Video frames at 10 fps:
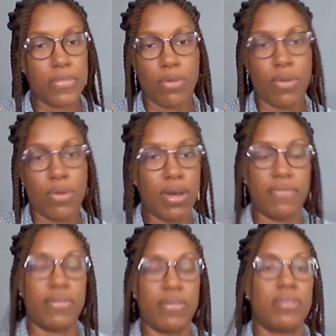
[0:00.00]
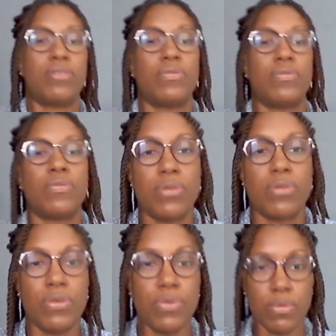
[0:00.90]
wherever,
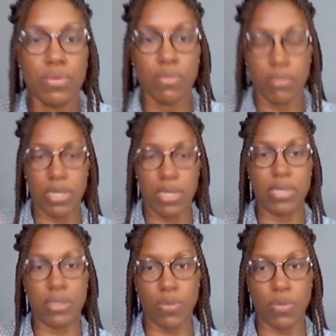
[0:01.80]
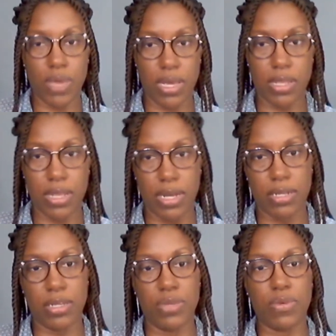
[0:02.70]
there is a way
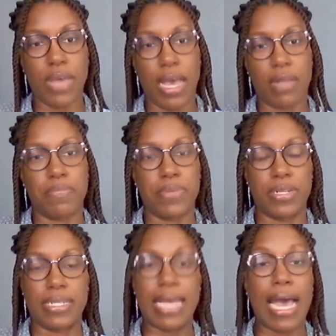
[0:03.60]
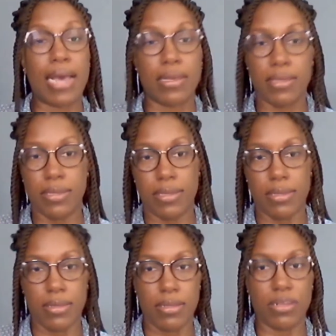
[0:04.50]
that you can put tags,
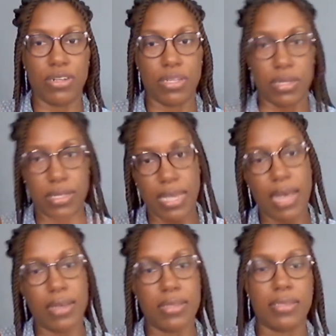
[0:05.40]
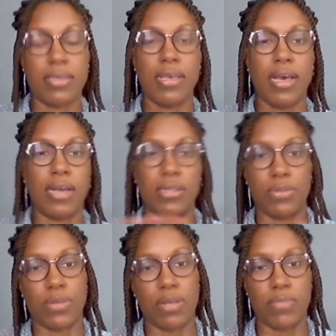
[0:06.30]
digital tags, and it
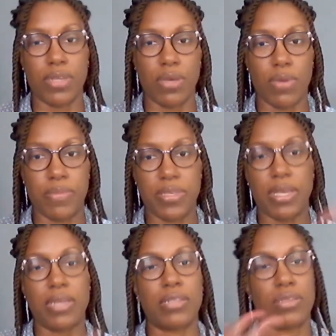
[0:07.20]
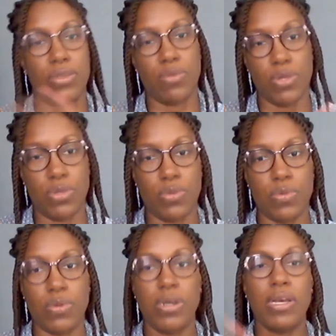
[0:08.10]
will come to your website. You will
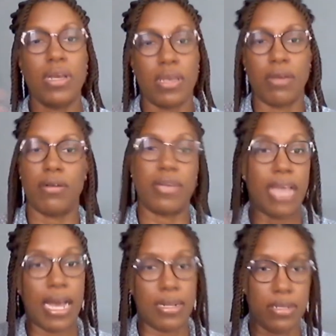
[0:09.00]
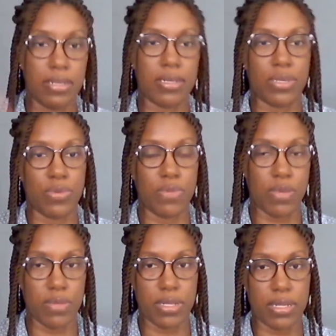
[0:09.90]
know your analytics will be
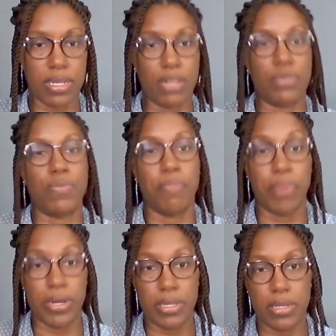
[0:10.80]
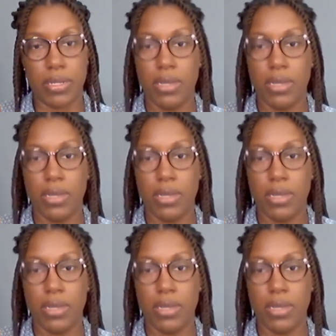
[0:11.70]
able to tell you. But